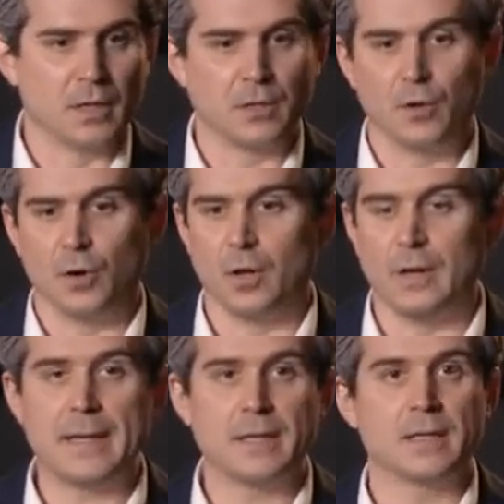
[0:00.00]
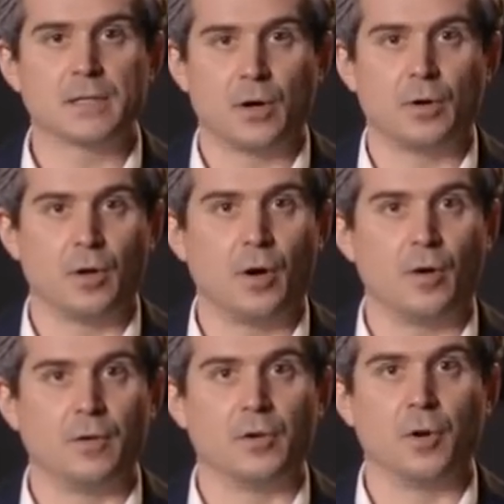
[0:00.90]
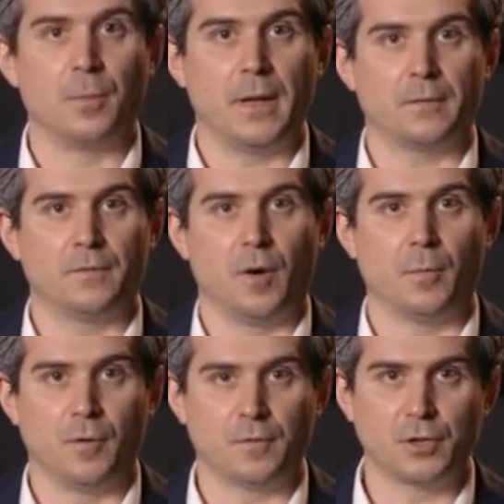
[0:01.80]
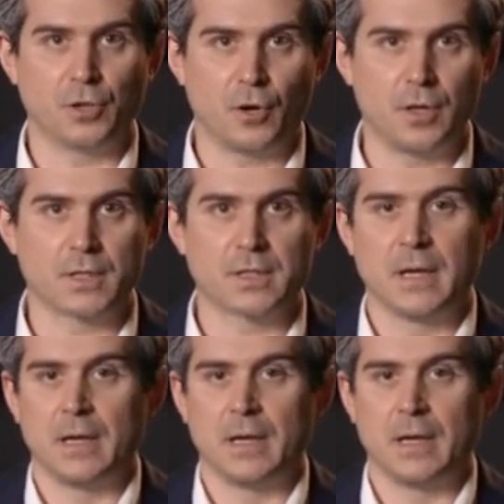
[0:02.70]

your landing zone on your platform of choice,